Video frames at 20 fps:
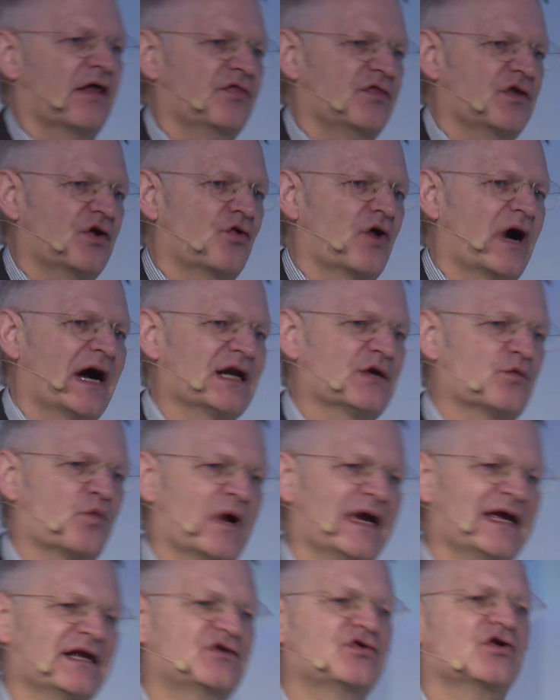the right
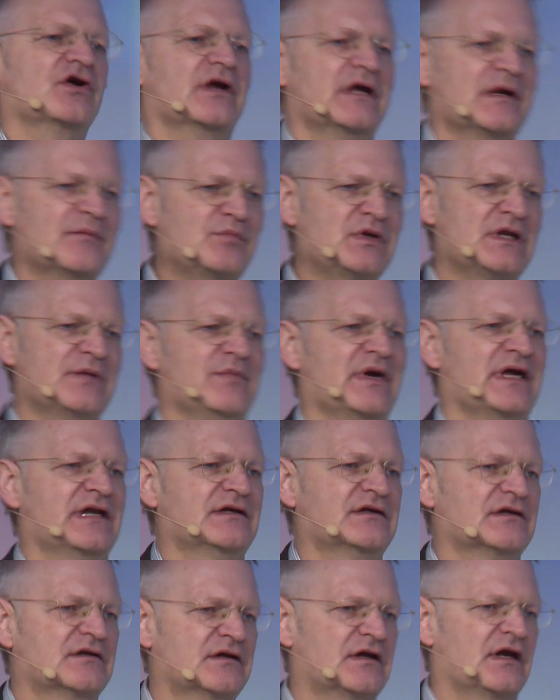way to
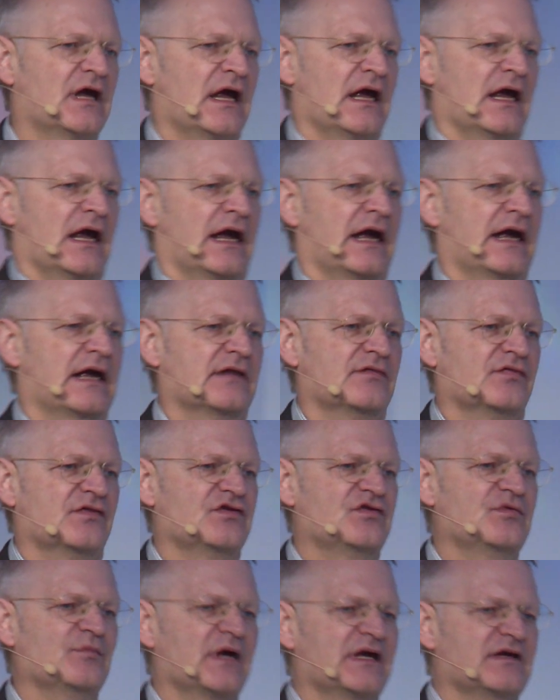implement it. And
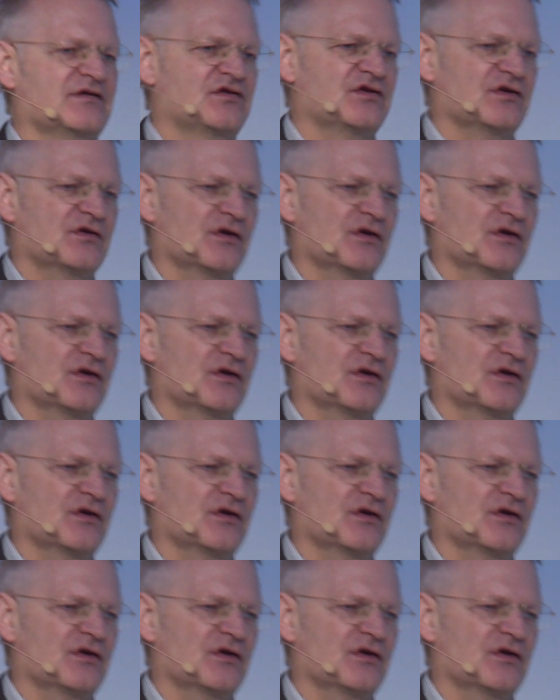this may